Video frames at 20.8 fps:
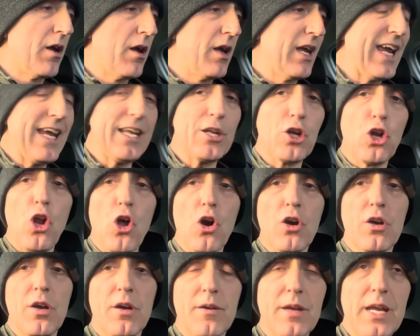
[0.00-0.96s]
Eight
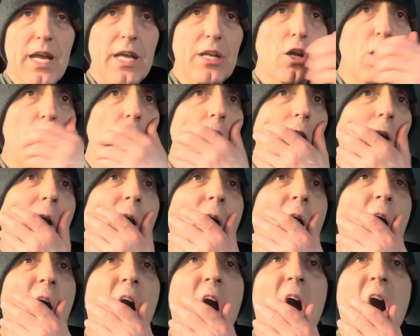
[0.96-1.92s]
o'clock. Eight o'clock.
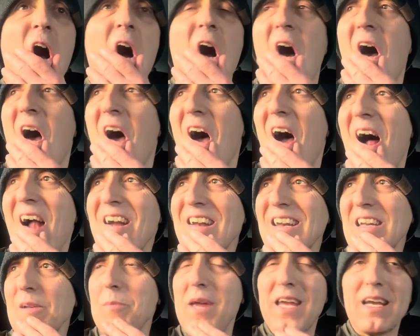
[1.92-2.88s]
I
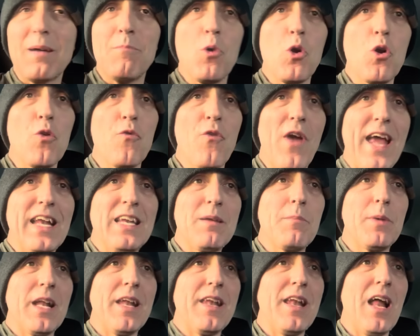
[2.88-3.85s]
need to make a move at any
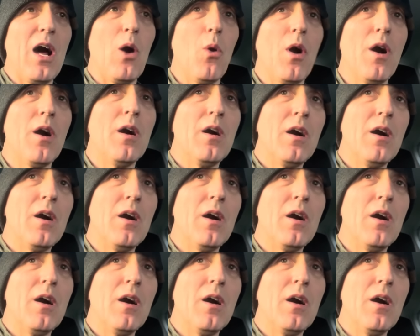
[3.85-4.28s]
minute now.